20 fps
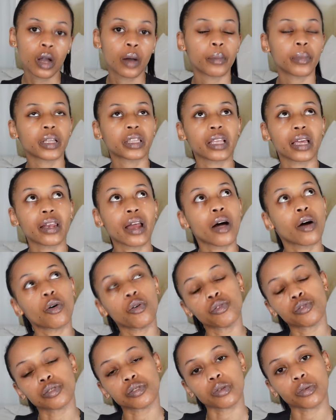but then I
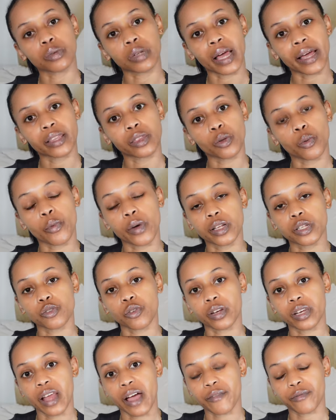also like the ones
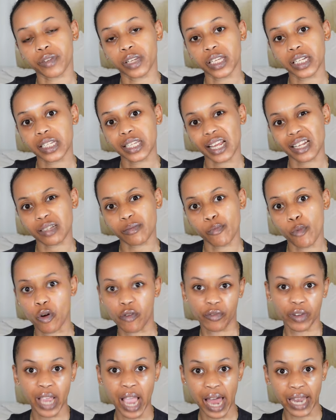on Netflix that's more
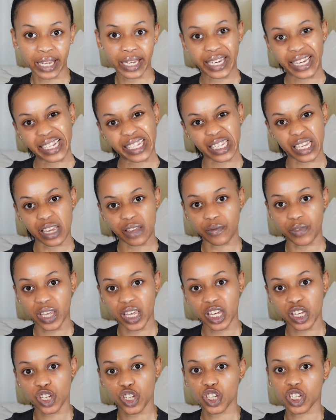reality
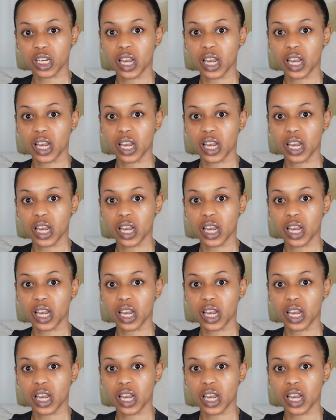TV-ish,